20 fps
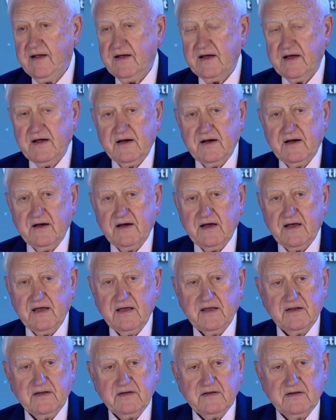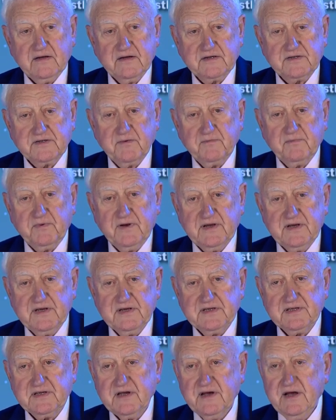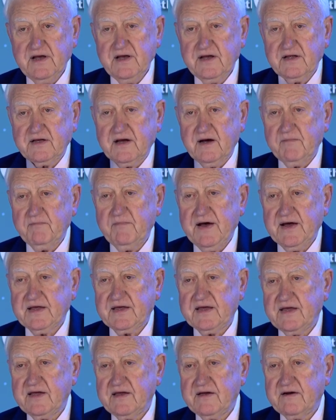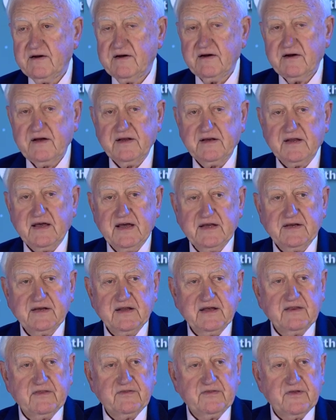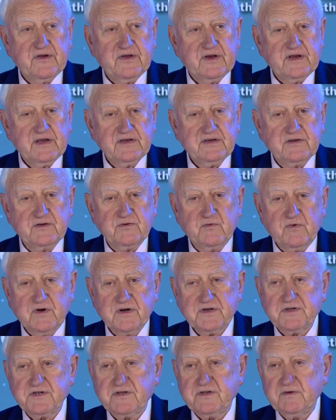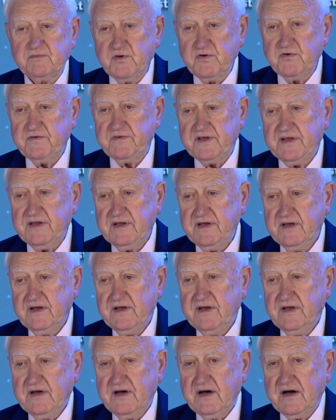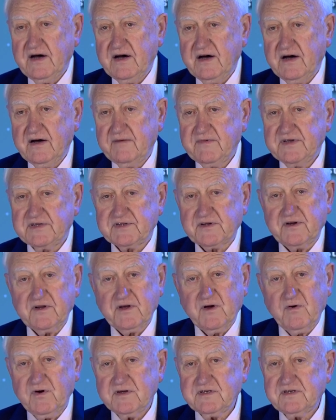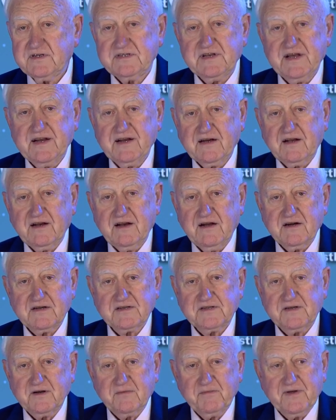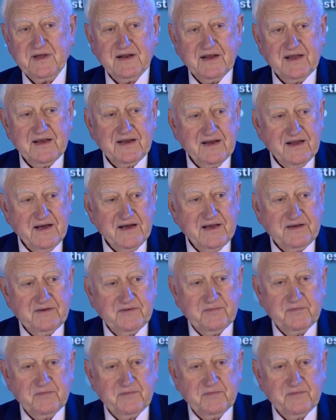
Uh, and uh, so please come back here at 8, 8.30 to watch the movie. Um, it's going to go on to 10 o'clock, so it'll be a late night.